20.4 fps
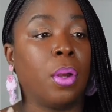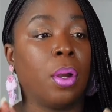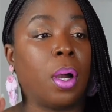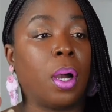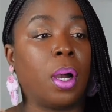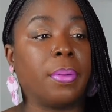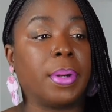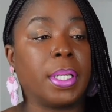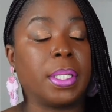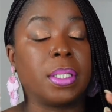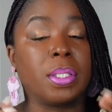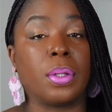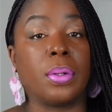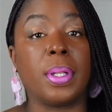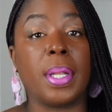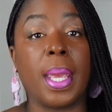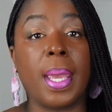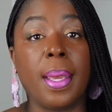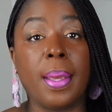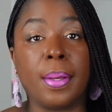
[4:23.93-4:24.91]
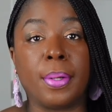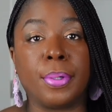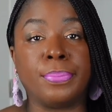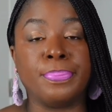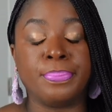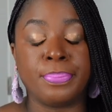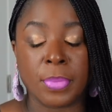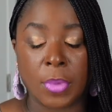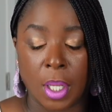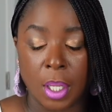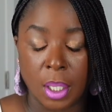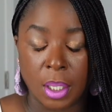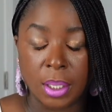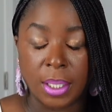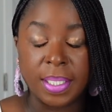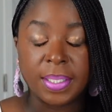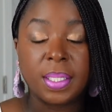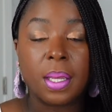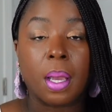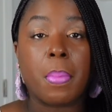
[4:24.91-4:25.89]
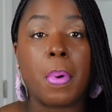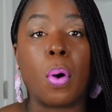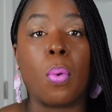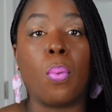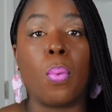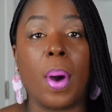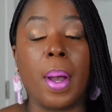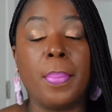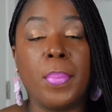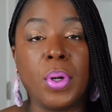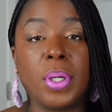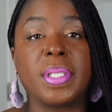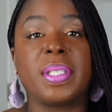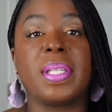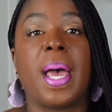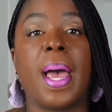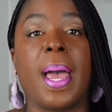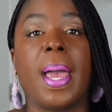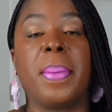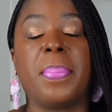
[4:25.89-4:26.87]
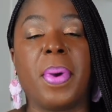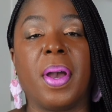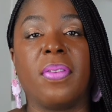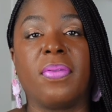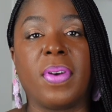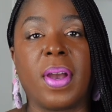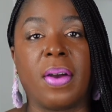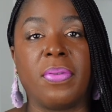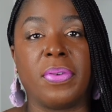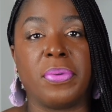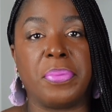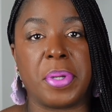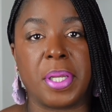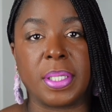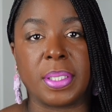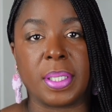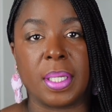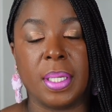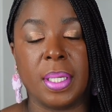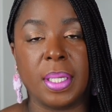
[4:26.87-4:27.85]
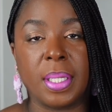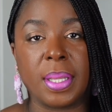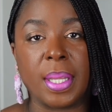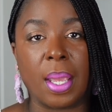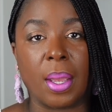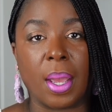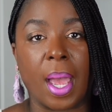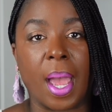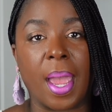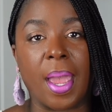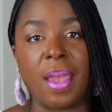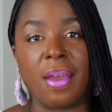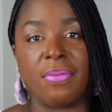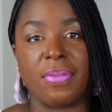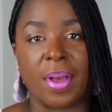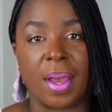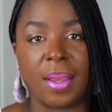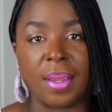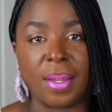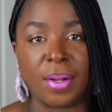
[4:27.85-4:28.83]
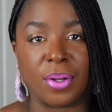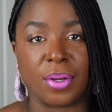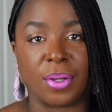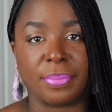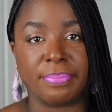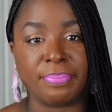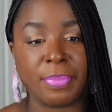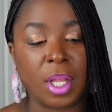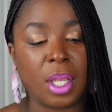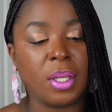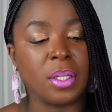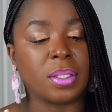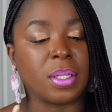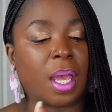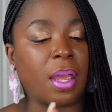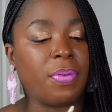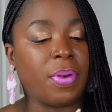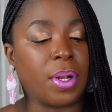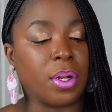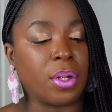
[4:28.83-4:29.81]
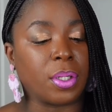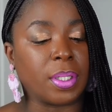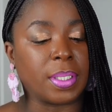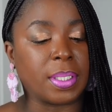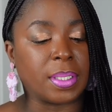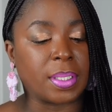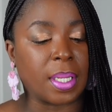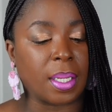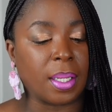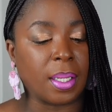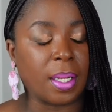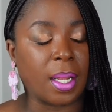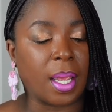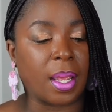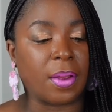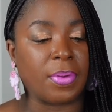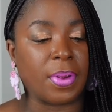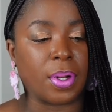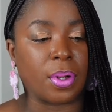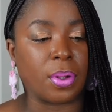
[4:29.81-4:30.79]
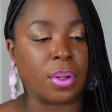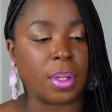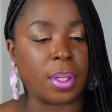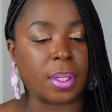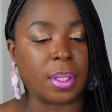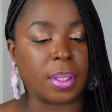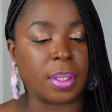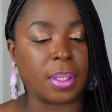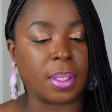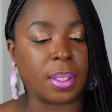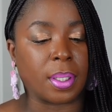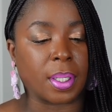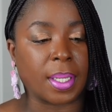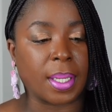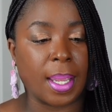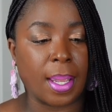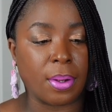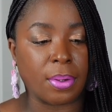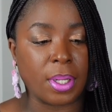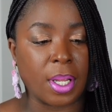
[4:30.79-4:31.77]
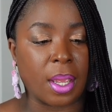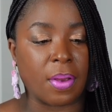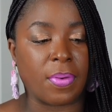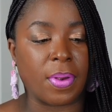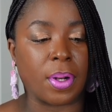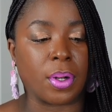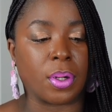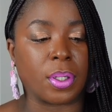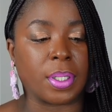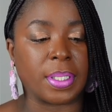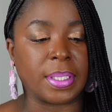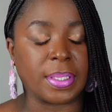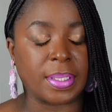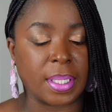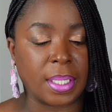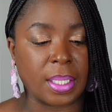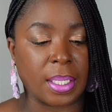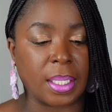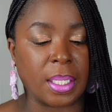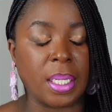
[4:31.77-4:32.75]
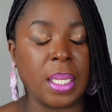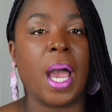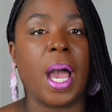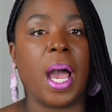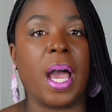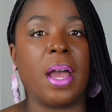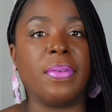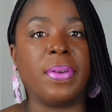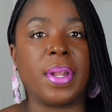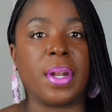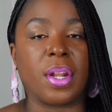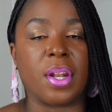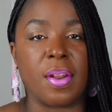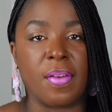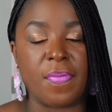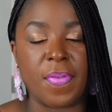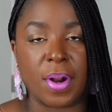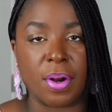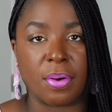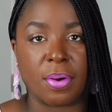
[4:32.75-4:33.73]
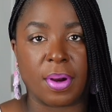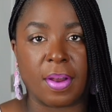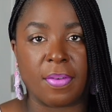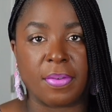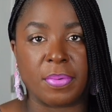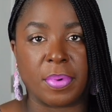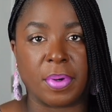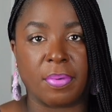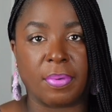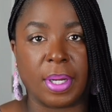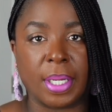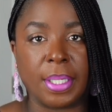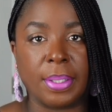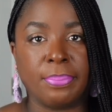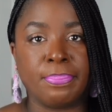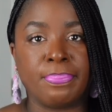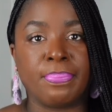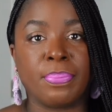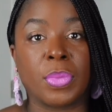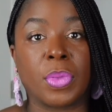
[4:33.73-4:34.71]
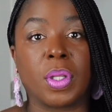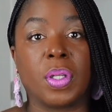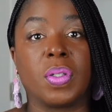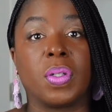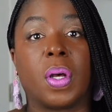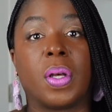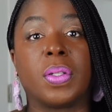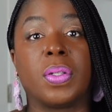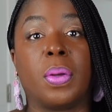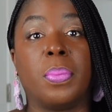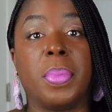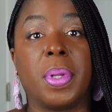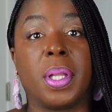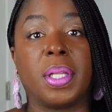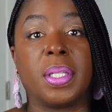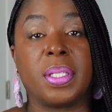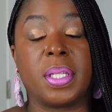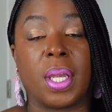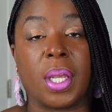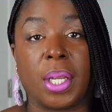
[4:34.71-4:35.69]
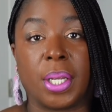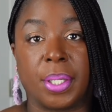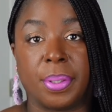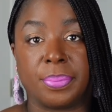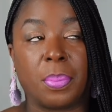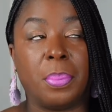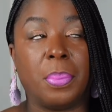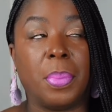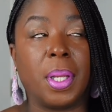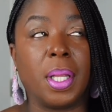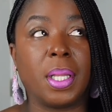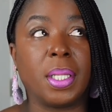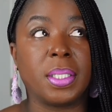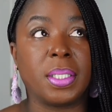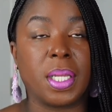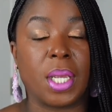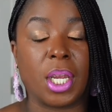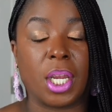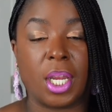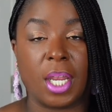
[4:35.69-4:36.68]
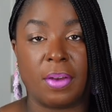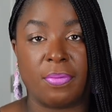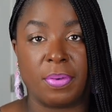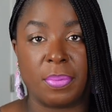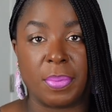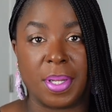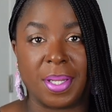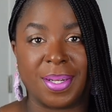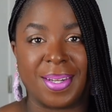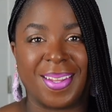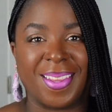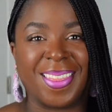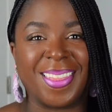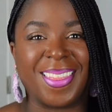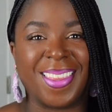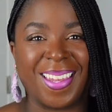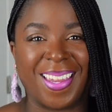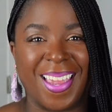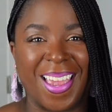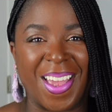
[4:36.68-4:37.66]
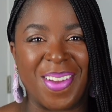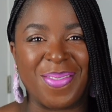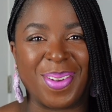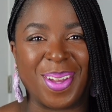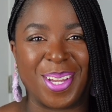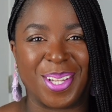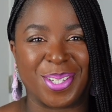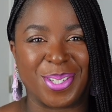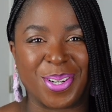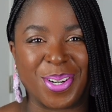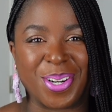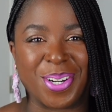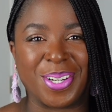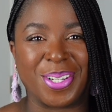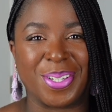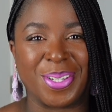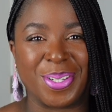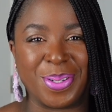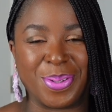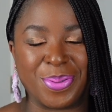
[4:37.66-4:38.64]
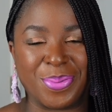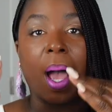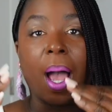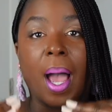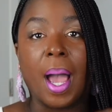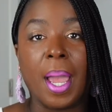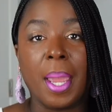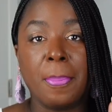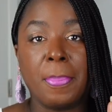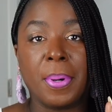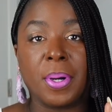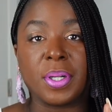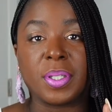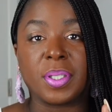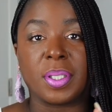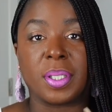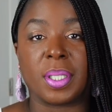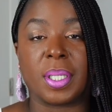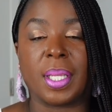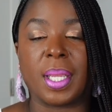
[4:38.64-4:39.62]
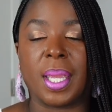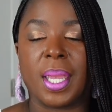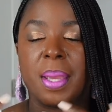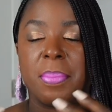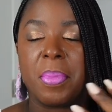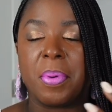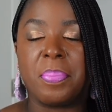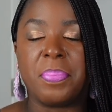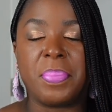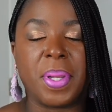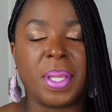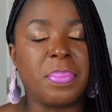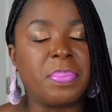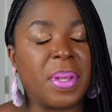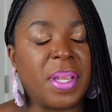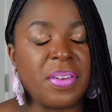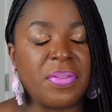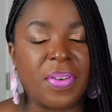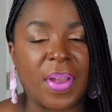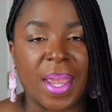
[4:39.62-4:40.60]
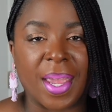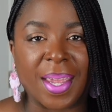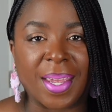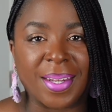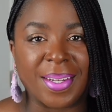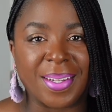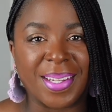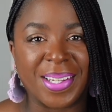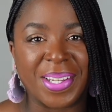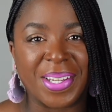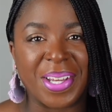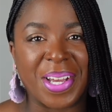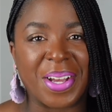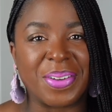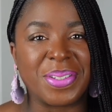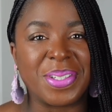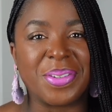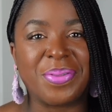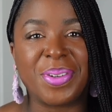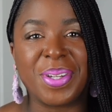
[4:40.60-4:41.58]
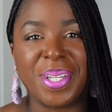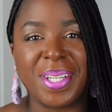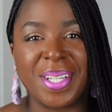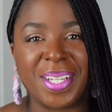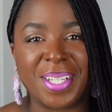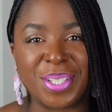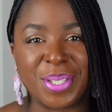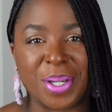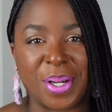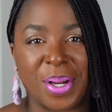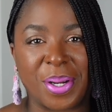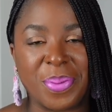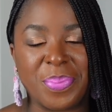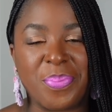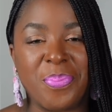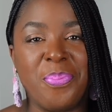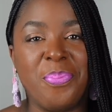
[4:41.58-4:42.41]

All right, so now let's talk about one more type of government that I have not hit on. So I've hit on the state, I've hit on the county, I've hit on the city, I've hit on the federal government, right? There's also military, military government. They have HR too. I personally am a big, big fan of civilian HR.